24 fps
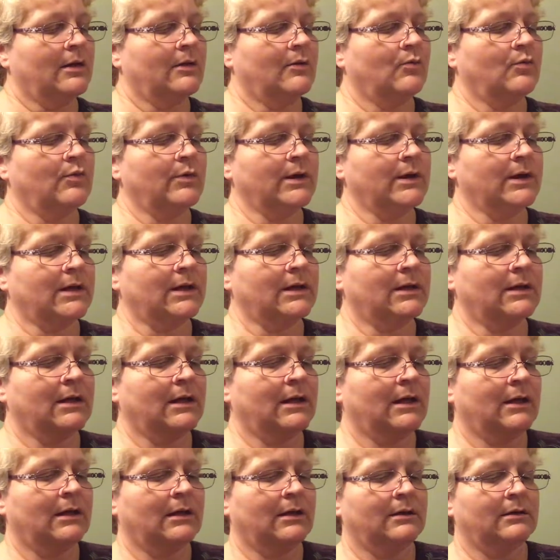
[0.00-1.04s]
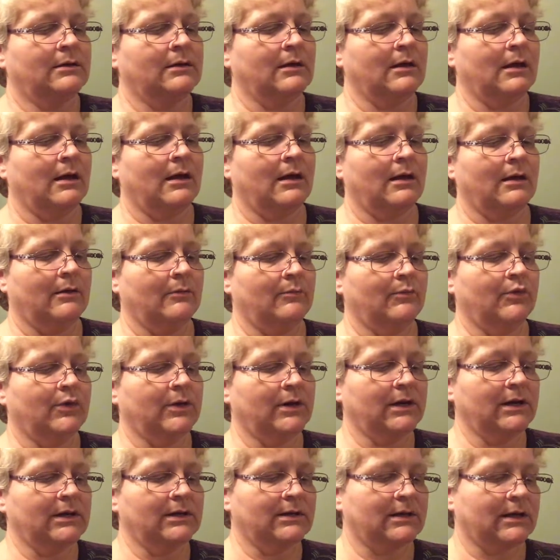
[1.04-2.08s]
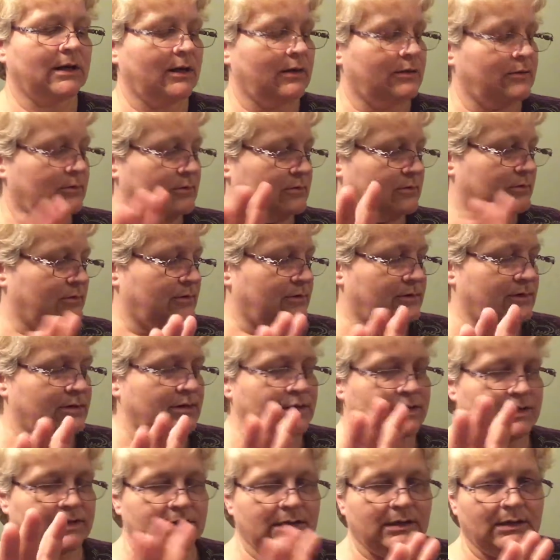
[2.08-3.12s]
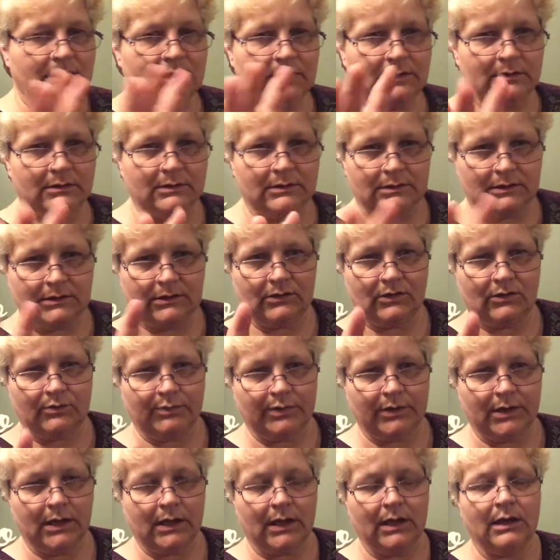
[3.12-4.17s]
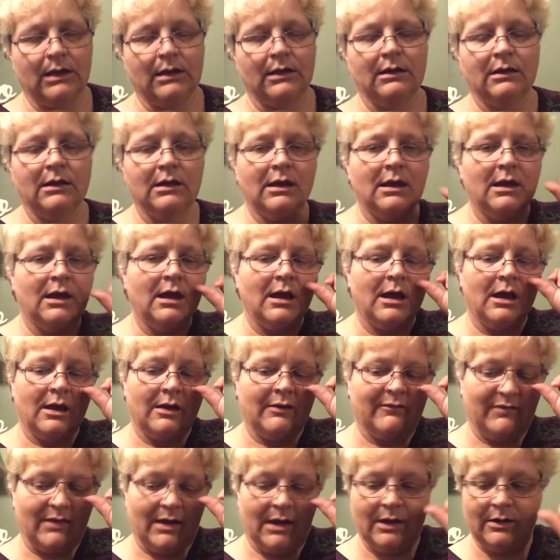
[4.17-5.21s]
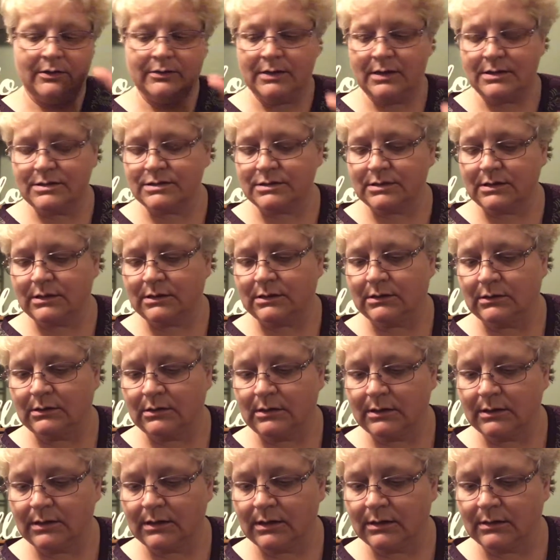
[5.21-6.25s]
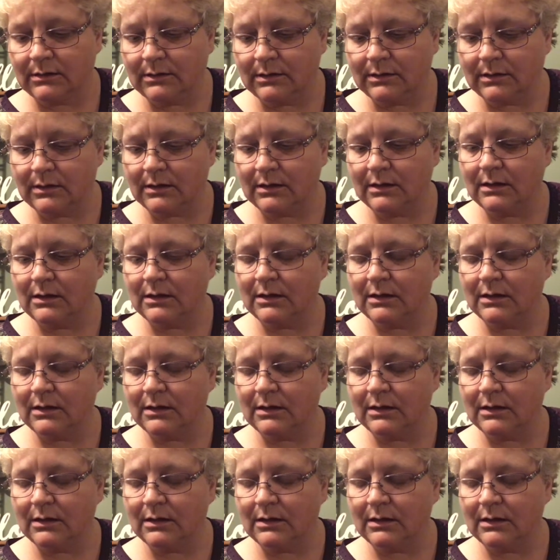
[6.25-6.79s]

working on uh, putting together the scene and the display of how that's going to look and like